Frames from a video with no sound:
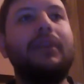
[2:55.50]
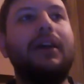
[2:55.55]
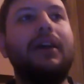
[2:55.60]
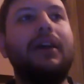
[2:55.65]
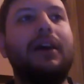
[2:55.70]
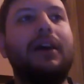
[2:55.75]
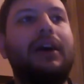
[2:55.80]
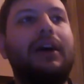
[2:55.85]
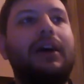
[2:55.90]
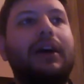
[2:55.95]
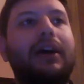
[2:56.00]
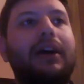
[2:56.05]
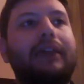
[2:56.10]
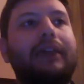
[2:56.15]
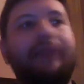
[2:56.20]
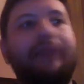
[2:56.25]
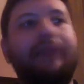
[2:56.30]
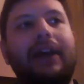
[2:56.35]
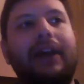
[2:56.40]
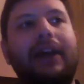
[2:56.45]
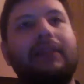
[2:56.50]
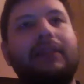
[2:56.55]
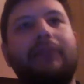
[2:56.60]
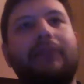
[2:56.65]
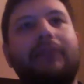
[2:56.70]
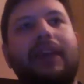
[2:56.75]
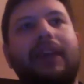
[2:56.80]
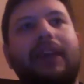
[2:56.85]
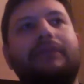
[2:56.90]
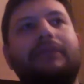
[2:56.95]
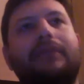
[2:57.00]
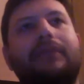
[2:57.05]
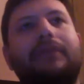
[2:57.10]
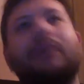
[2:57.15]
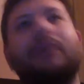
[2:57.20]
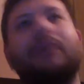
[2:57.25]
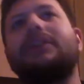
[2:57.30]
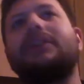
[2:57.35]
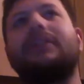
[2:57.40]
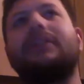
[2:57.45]
Uh, in fact, the main
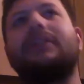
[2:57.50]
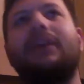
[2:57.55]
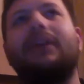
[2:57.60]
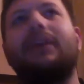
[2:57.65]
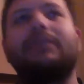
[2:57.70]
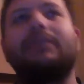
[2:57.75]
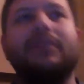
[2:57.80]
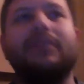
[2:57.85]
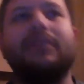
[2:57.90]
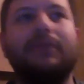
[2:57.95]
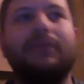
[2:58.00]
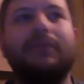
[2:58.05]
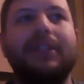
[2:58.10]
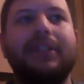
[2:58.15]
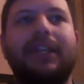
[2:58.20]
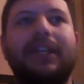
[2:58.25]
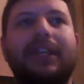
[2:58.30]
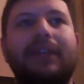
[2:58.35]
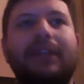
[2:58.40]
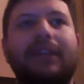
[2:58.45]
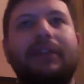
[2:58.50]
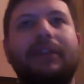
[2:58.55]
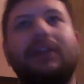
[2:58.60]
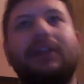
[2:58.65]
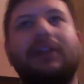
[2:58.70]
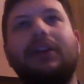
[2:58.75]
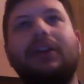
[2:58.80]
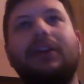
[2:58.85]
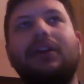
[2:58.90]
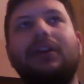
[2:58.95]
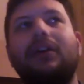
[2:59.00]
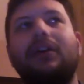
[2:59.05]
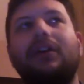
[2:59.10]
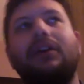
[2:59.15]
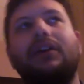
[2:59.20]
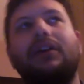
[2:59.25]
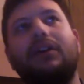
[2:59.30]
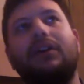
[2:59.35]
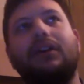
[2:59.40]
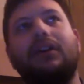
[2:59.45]
focus of the episode wasn't even
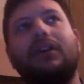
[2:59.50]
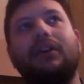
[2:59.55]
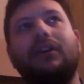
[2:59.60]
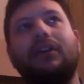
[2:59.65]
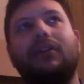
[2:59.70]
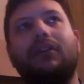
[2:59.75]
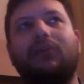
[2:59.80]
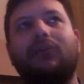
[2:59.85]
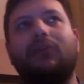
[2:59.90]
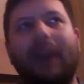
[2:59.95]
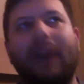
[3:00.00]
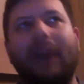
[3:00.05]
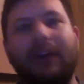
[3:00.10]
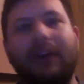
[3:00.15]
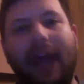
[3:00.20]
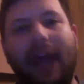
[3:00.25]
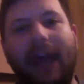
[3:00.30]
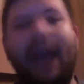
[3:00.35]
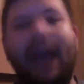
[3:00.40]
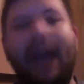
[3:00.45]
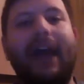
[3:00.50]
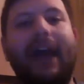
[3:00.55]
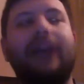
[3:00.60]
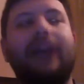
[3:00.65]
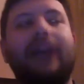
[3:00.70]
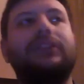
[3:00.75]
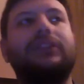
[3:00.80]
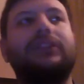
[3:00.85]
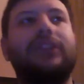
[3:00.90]
around Ash.